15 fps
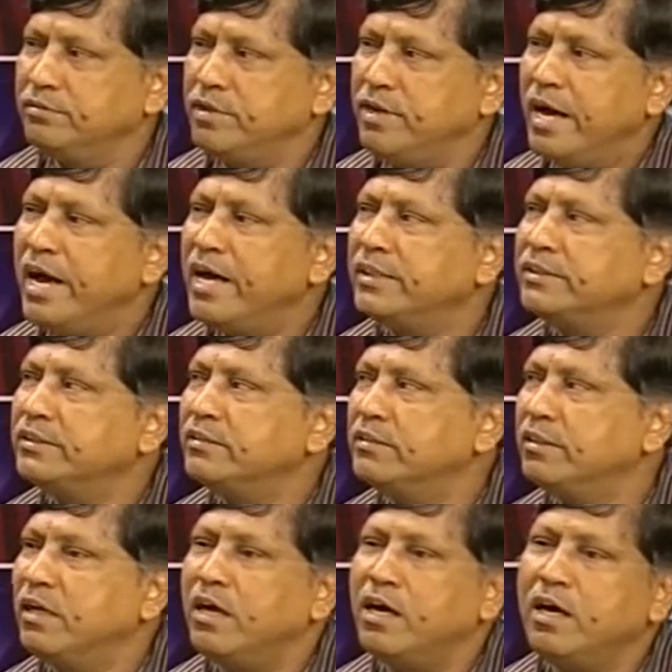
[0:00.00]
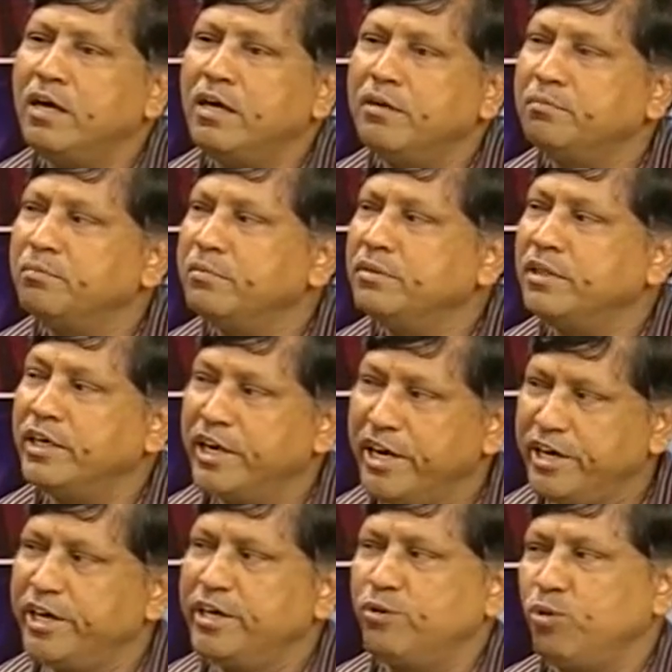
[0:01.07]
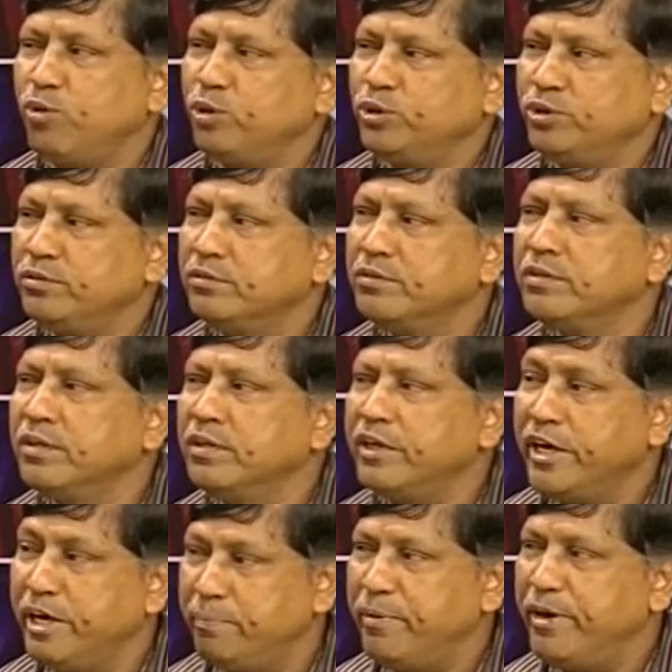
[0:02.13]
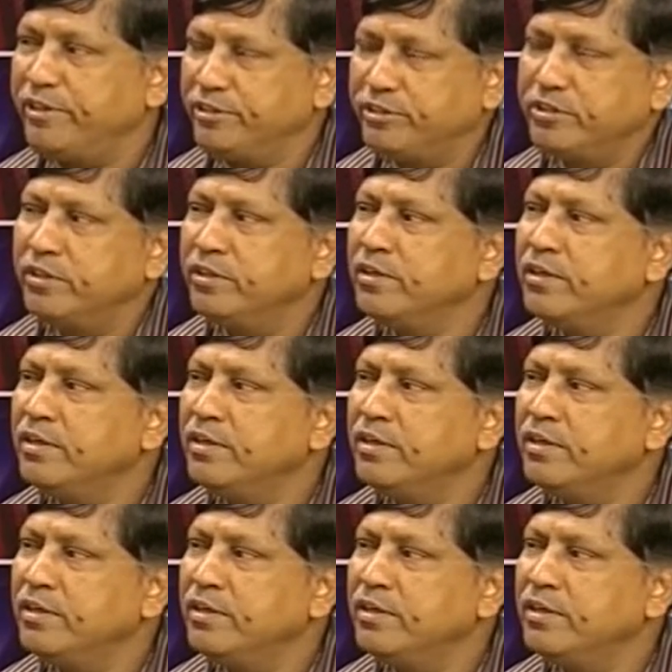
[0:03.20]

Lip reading: as the needed course, need based.